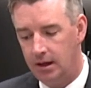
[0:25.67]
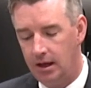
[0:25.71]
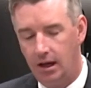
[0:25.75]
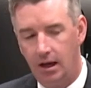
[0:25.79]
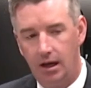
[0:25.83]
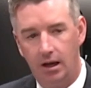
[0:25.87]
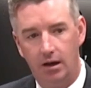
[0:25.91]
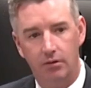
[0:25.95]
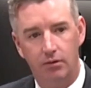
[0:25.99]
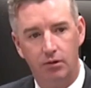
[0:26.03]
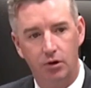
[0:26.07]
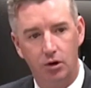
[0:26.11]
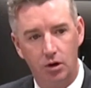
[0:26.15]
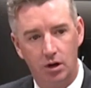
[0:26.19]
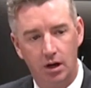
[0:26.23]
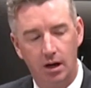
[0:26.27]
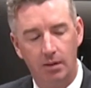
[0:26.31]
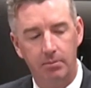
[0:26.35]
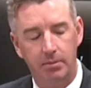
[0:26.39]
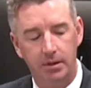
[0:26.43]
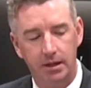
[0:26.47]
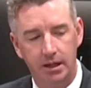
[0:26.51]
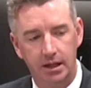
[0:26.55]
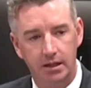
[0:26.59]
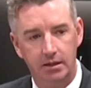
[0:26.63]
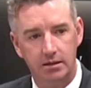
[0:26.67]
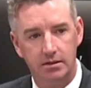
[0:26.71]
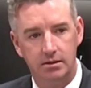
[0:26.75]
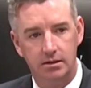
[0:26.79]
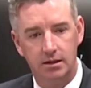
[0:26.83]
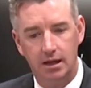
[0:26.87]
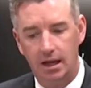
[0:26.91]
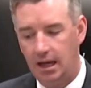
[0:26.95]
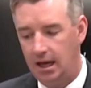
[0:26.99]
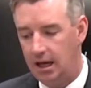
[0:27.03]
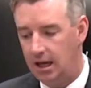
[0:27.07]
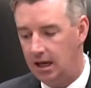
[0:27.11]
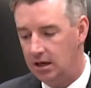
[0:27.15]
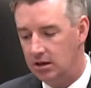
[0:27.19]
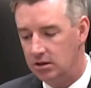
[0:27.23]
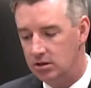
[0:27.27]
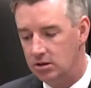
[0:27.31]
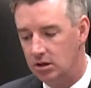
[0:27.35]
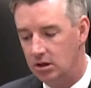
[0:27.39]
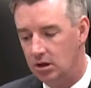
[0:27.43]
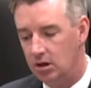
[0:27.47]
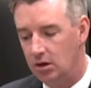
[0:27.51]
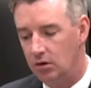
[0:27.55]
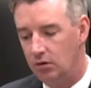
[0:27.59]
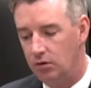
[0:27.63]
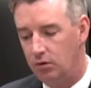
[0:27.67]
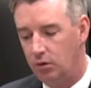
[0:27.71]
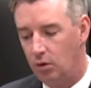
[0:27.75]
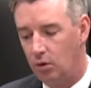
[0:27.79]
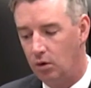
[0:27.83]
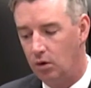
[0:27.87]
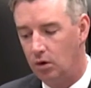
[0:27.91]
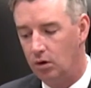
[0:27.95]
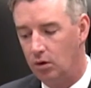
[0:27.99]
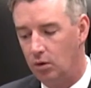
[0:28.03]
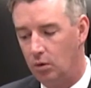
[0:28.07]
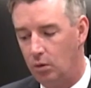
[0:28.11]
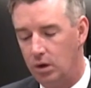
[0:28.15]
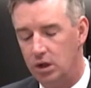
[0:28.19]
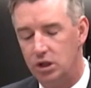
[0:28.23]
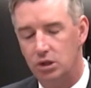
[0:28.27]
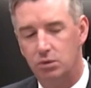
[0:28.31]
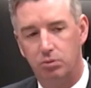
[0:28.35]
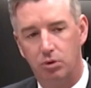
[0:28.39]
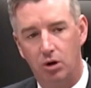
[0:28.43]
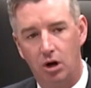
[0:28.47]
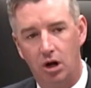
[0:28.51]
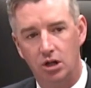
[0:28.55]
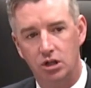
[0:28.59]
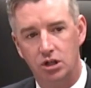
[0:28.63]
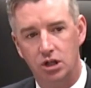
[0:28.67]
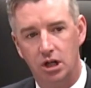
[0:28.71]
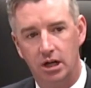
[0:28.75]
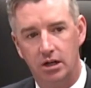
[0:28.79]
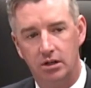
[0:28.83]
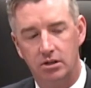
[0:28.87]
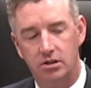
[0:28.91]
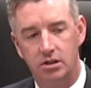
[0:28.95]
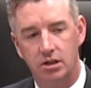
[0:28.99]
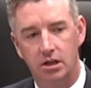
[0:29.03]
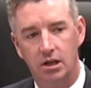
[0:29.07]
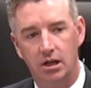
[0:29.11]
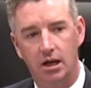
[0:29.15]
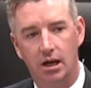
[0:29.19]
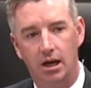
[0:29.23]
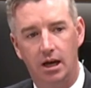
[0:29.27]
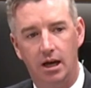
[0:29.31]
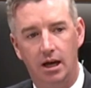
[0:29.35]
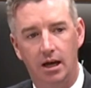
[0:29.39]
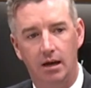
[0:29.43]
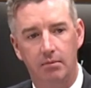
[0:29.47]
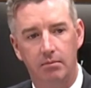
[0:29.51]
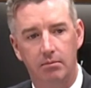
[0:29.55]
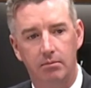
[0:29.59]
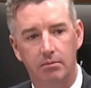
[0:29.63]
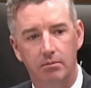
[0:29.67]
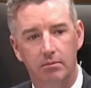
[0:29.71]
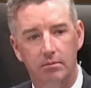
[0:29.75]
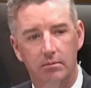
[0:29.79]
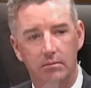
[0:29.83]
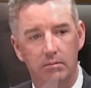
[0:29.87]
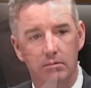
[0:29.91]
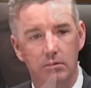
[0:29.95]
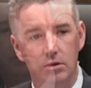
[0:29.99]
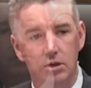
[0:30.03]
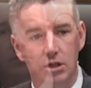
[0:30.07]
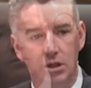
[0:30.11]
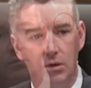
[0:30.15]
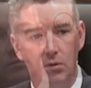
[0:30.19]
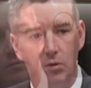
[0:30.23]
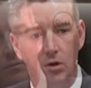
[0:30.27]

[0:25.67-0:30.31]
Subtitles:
of her company is and for which projects she